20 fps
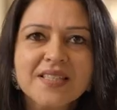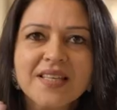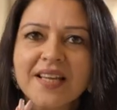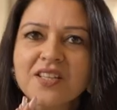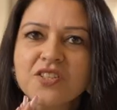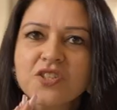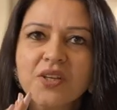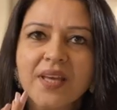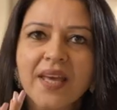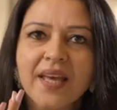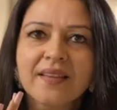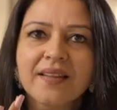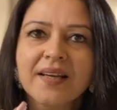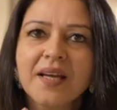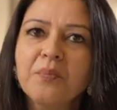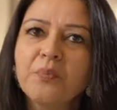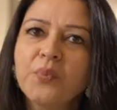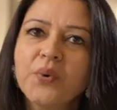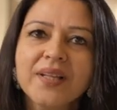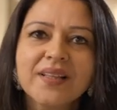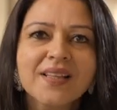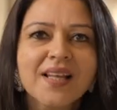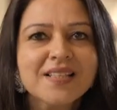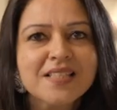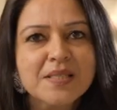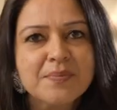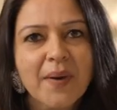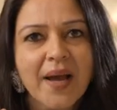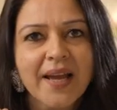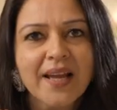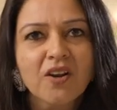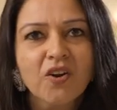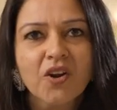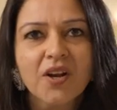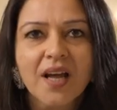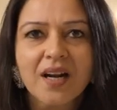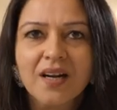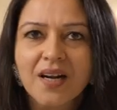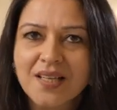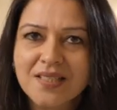get together and bring that smile
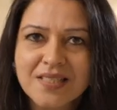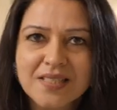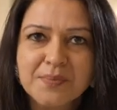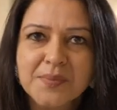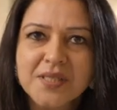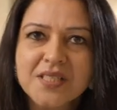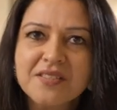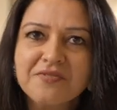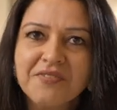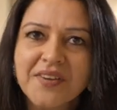on our customers'